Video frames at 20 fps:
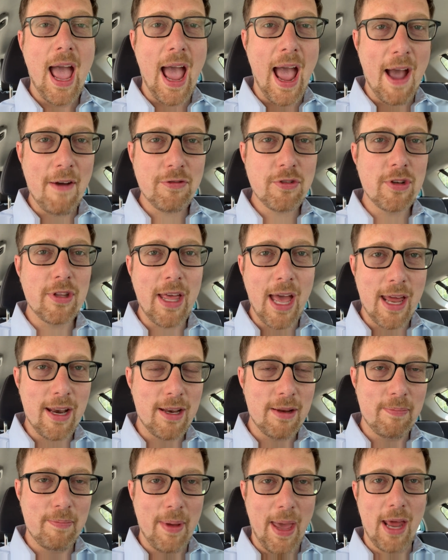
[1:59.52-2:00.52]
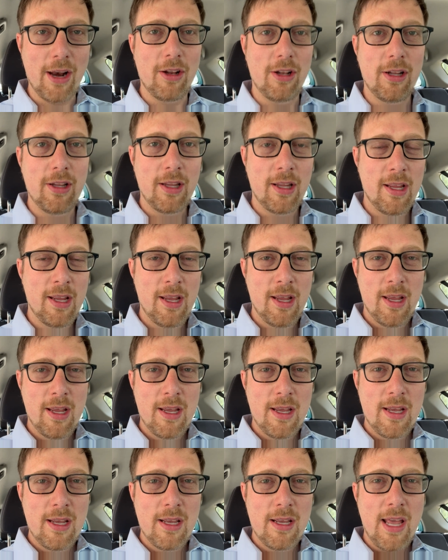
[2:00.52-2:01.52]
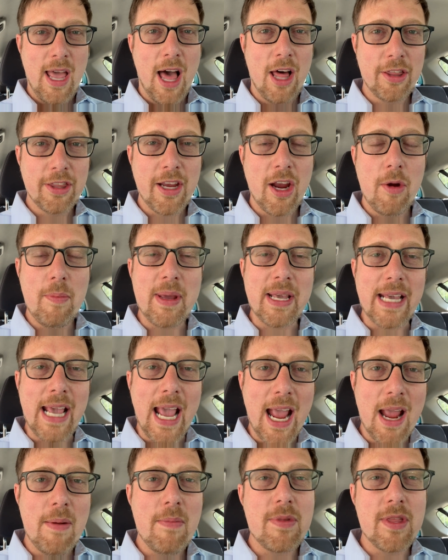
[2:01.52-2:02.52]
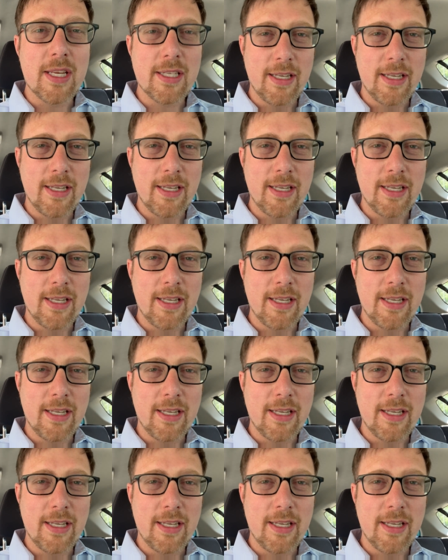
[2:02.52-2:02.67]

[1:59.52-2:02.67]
After that battle, healthcare became the